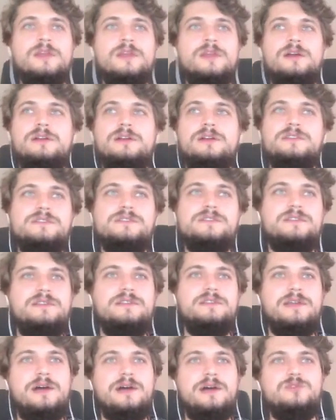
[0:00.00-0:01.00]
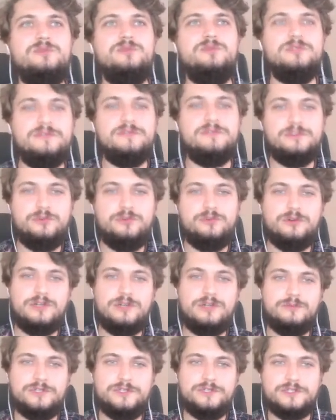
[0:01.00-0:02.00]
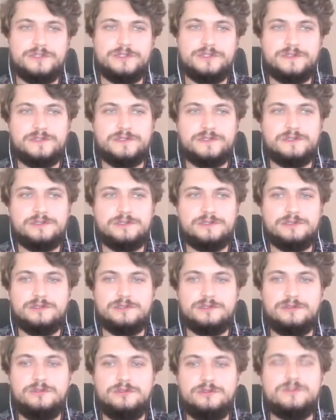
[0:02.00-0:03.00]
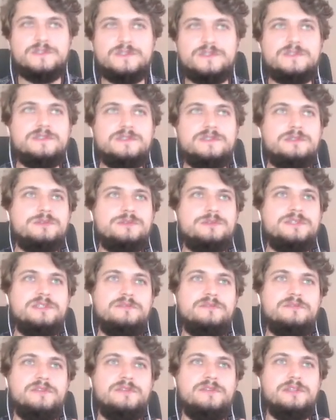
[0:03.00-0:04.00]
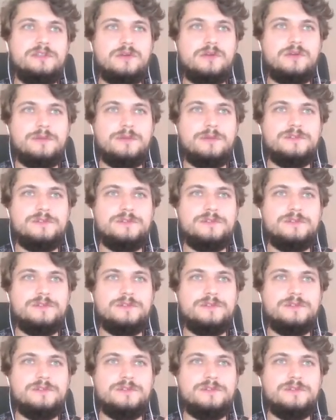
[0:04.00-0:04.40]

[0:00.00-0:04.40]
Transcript: This is the output of the program, which uses receive interrupts